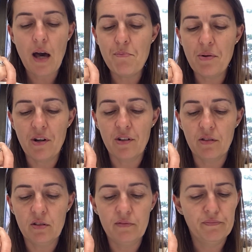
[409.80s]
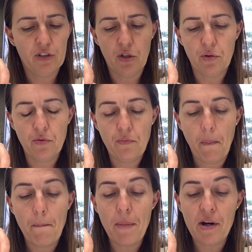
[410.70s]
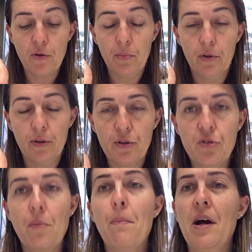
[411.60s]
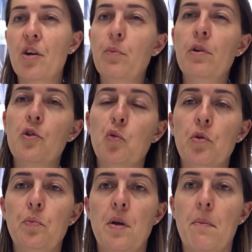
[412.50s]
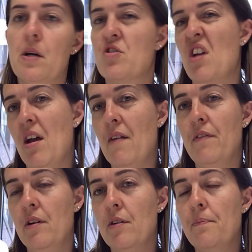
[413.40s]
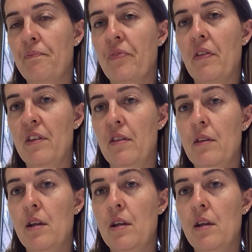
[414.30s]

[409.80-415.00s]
A bottle, no. Marbles. Marbles will be much heavier than